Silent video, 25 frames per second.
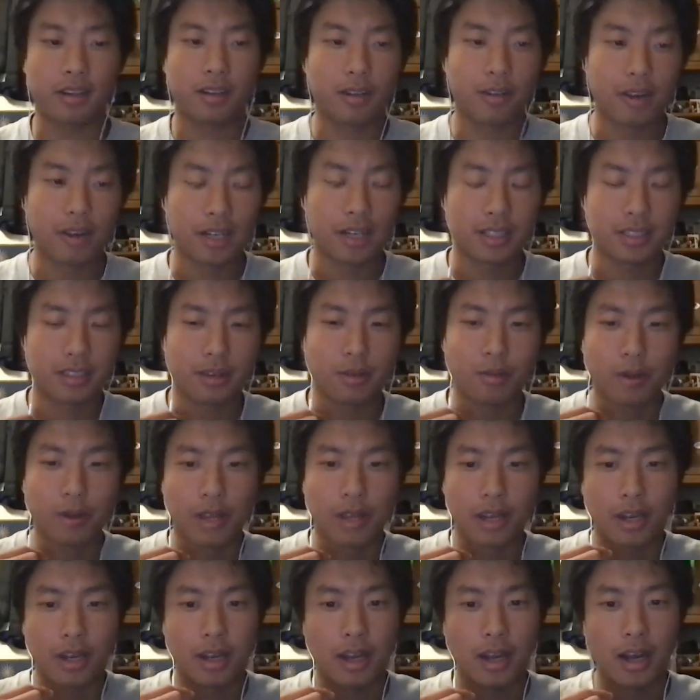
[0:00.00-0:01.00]
congrats on the
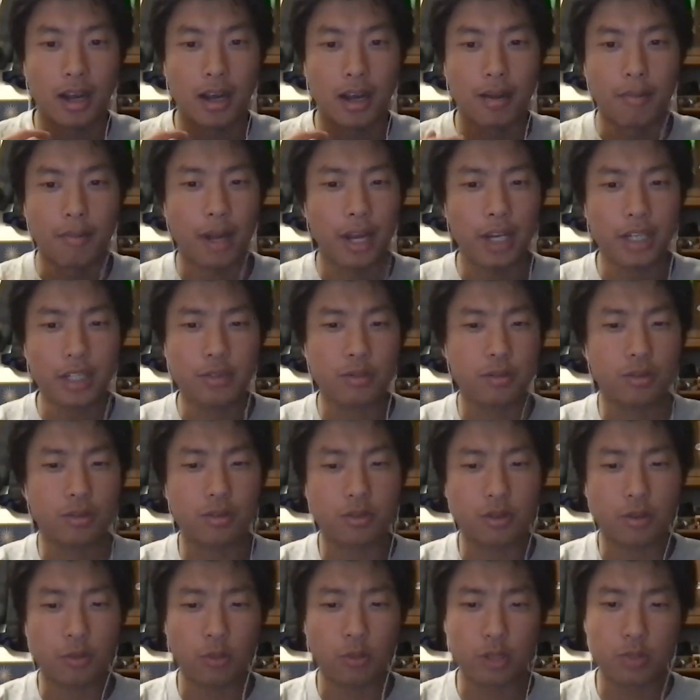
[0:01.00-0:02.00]
win. I just
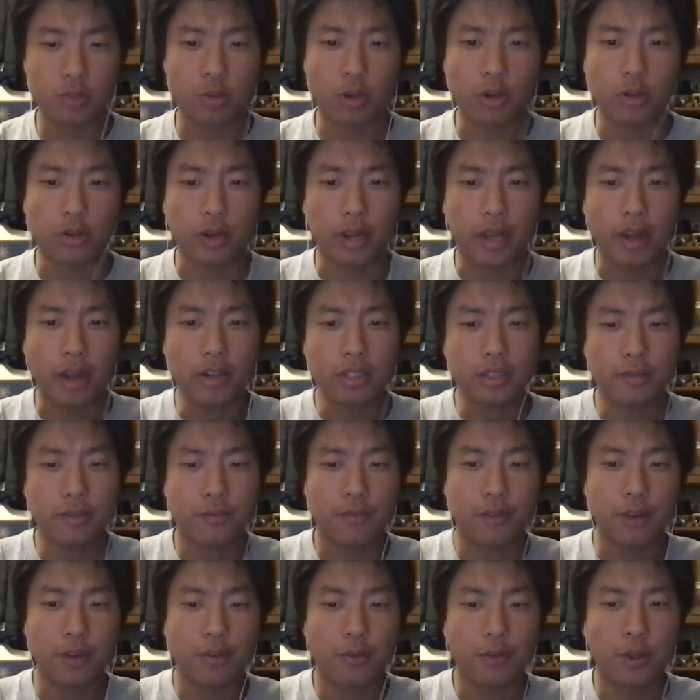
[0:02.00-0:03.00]
was wondering, how does it
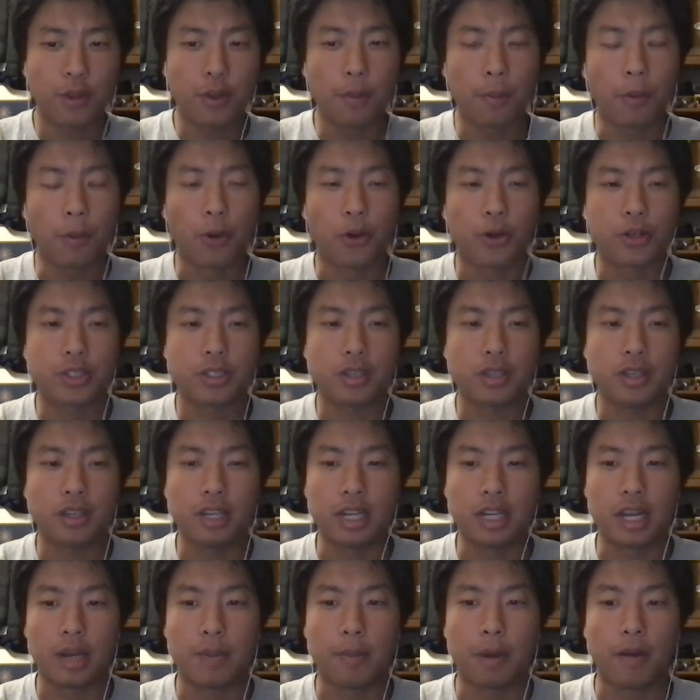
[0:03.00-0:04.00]
feel for you personally to
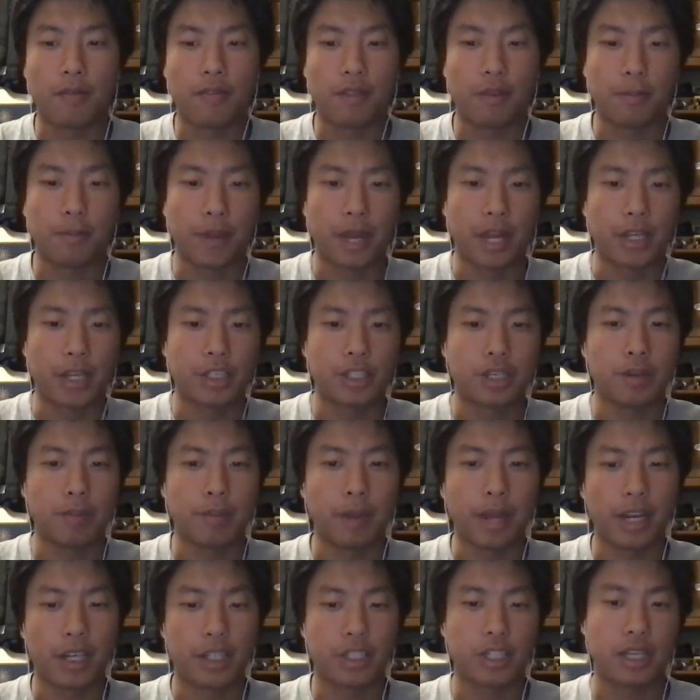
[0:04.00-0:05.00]
come off the bench and
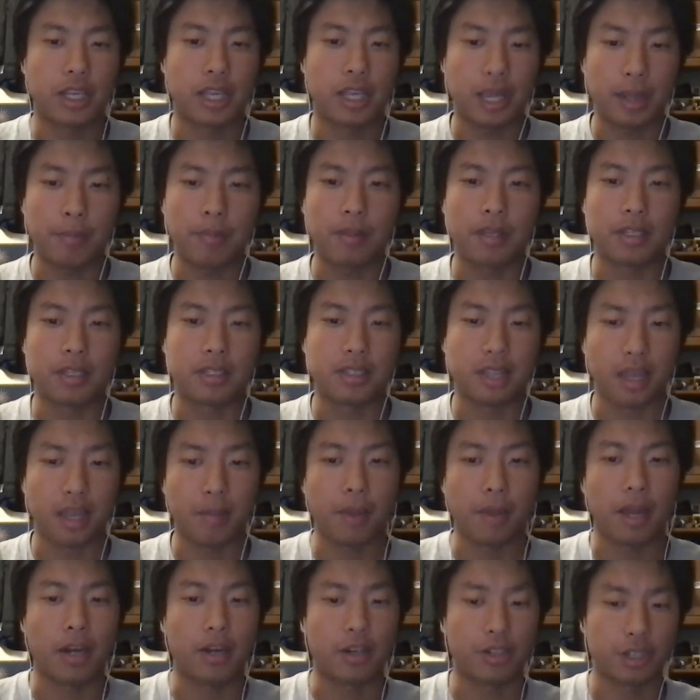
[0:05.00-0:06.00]
manage to keep the same
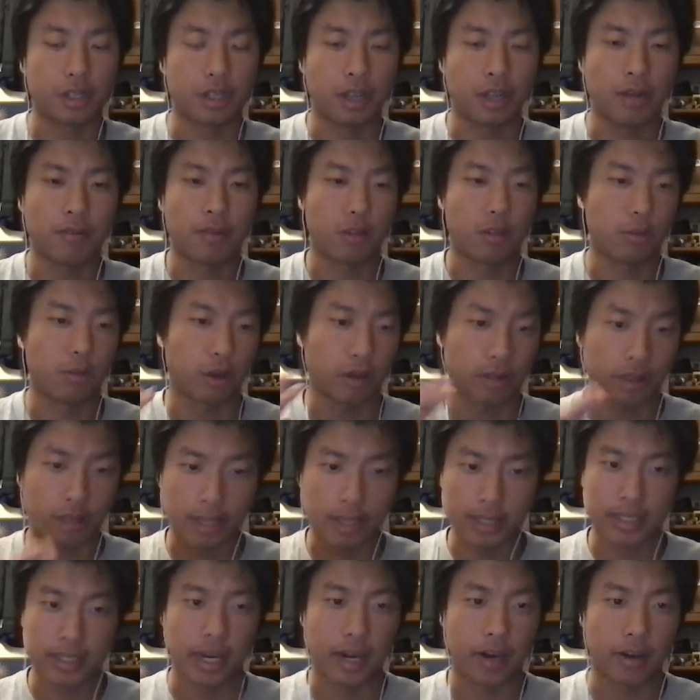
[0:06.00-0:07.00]
energy level throughout the
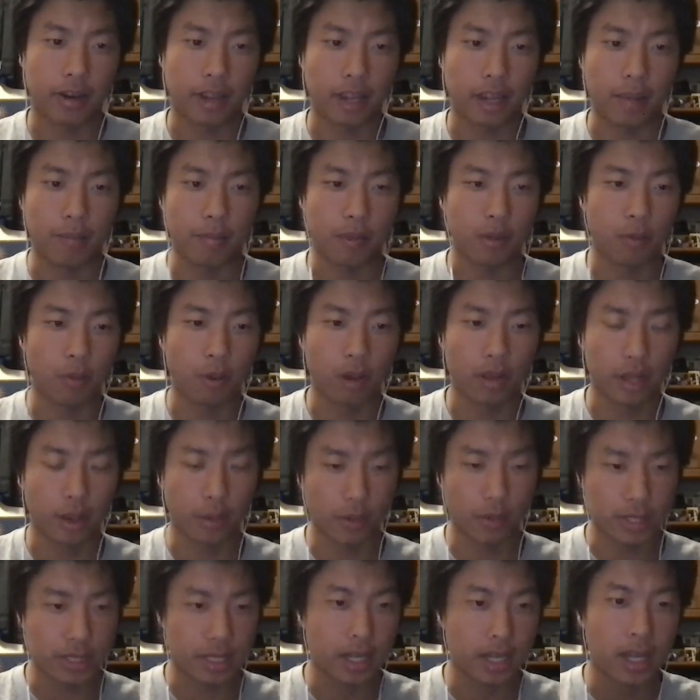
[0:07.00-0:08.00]
entire game, the one that
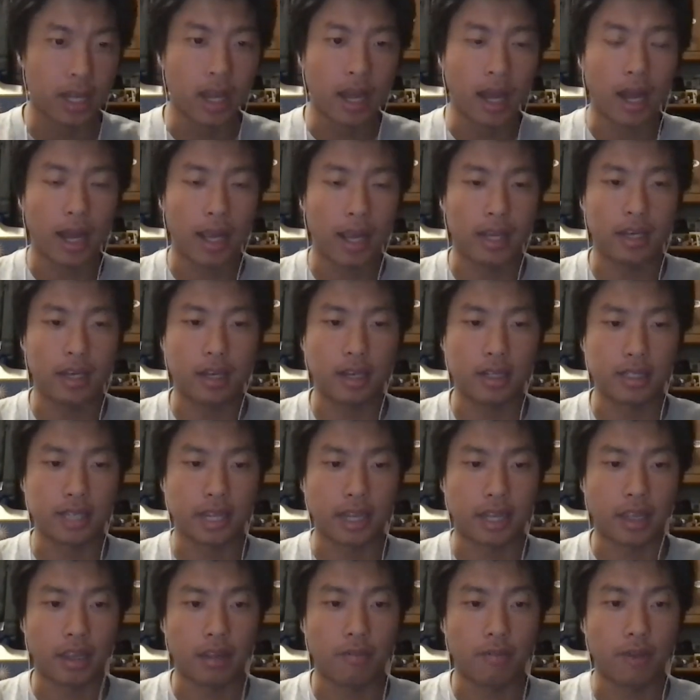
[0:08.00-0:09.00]
was heightened and
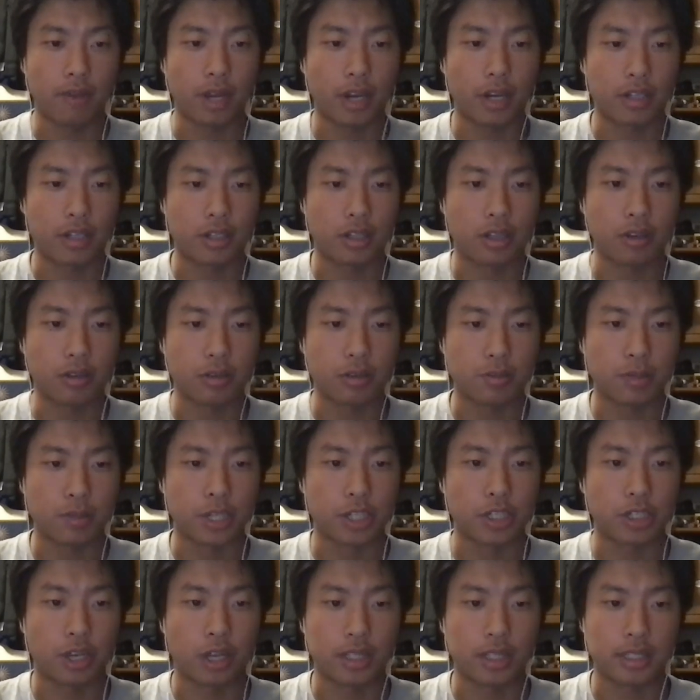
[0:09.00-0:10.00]
taking advantage of those missed
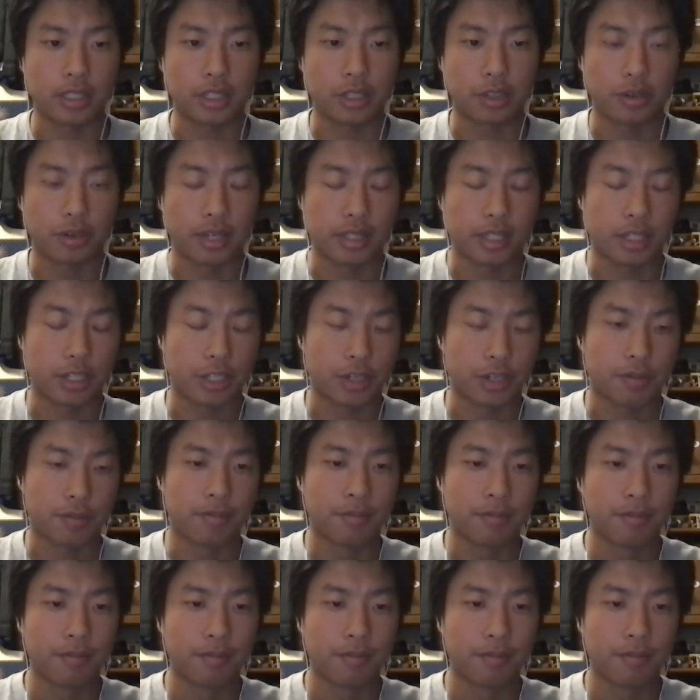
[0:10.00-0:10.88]
shots in transition?